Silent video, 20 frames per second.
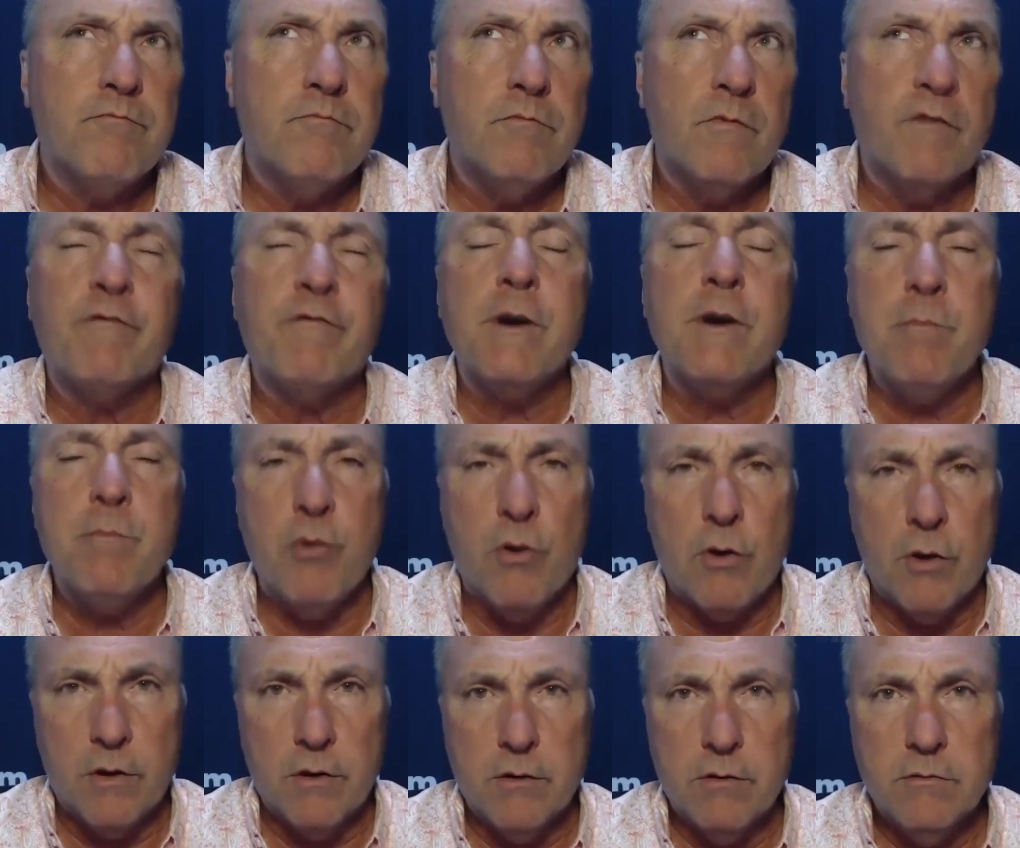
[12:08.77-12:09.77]

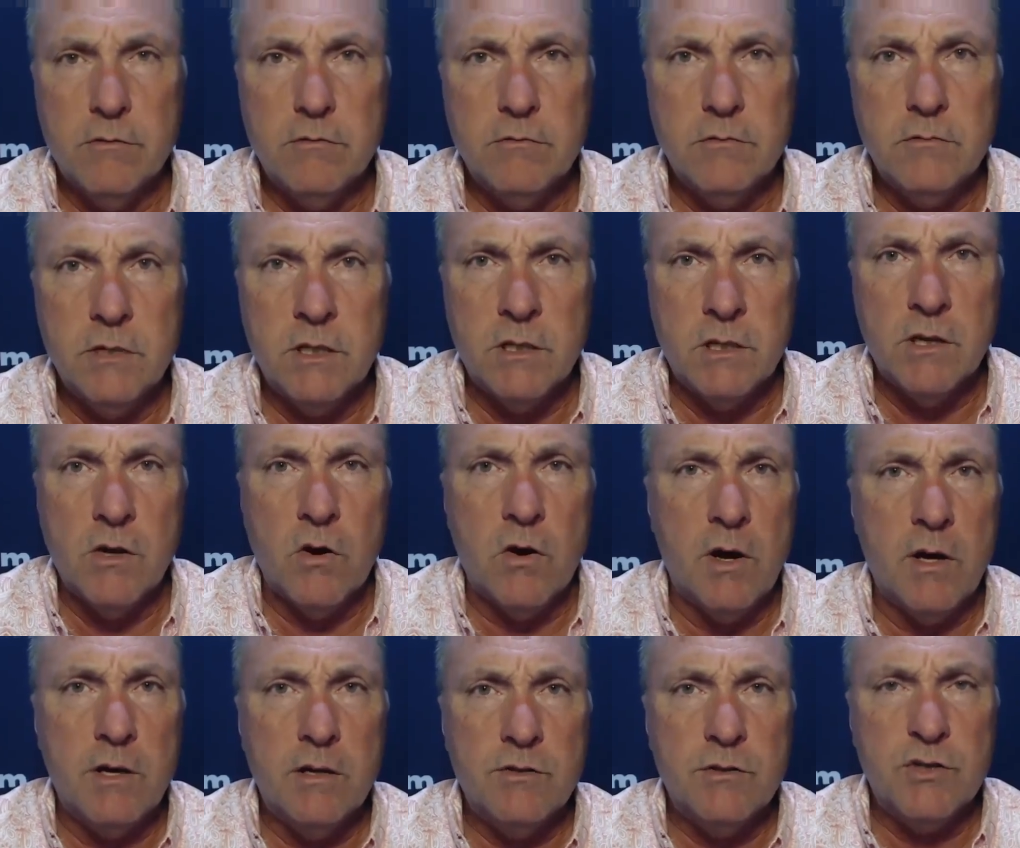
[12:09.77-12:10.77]
Freeport,
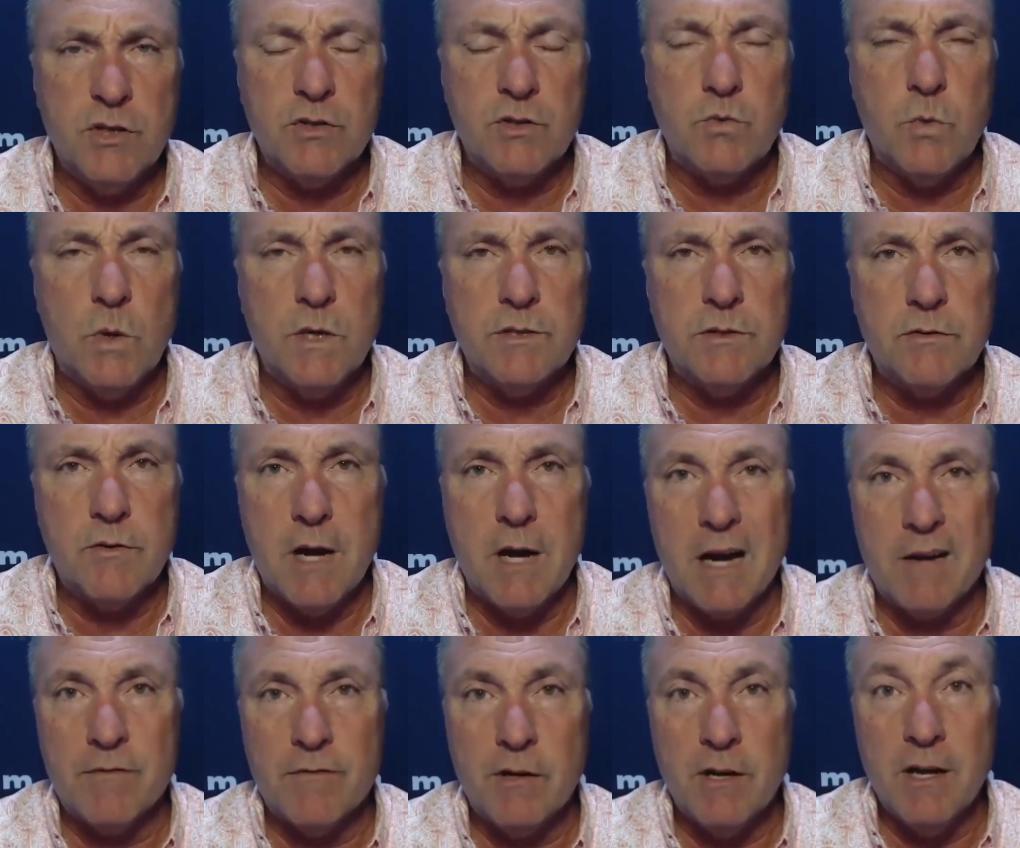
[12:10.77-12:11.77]
Illinois, just west of
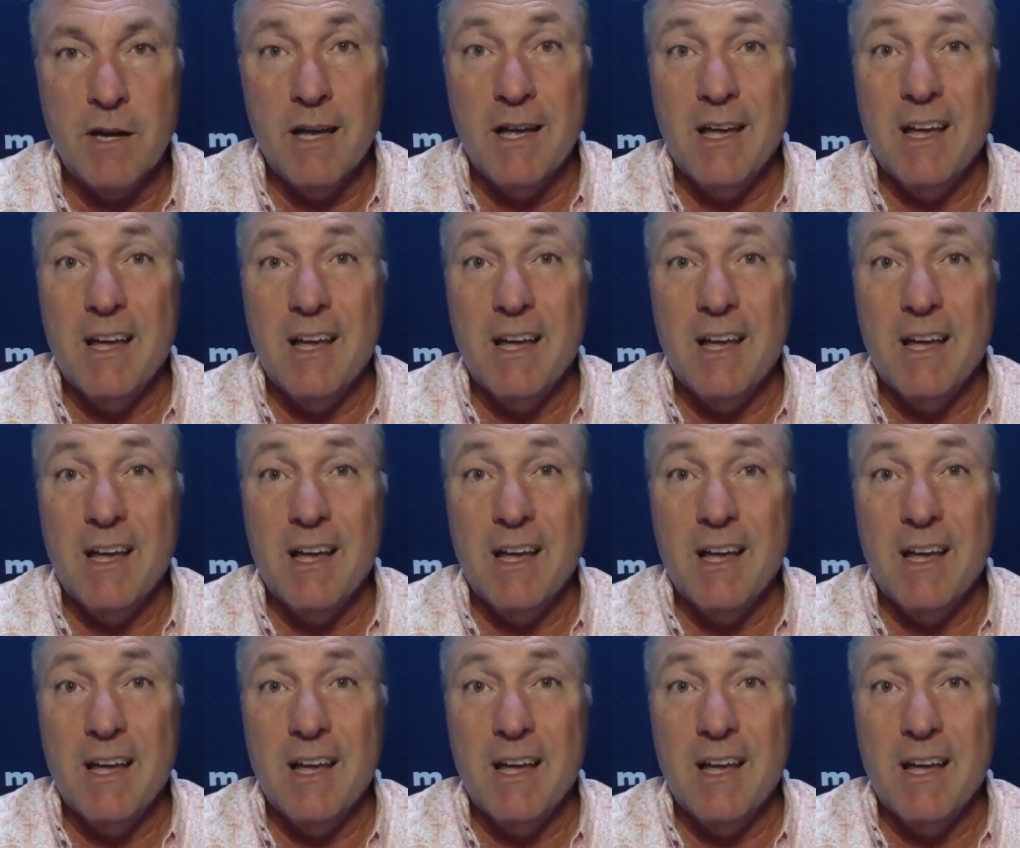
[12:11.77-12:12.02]
Rockford,